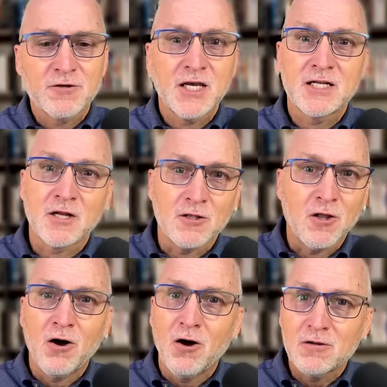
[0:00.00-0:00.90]
it's a
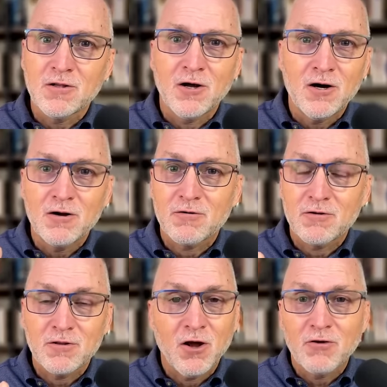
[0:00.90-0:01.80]
long, long,
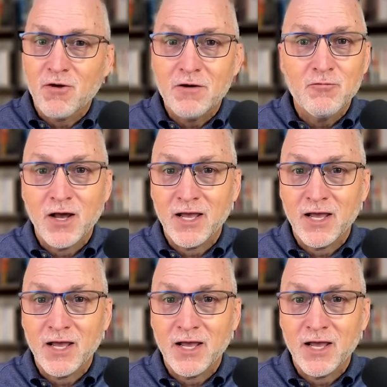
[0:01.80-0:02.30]
long runway.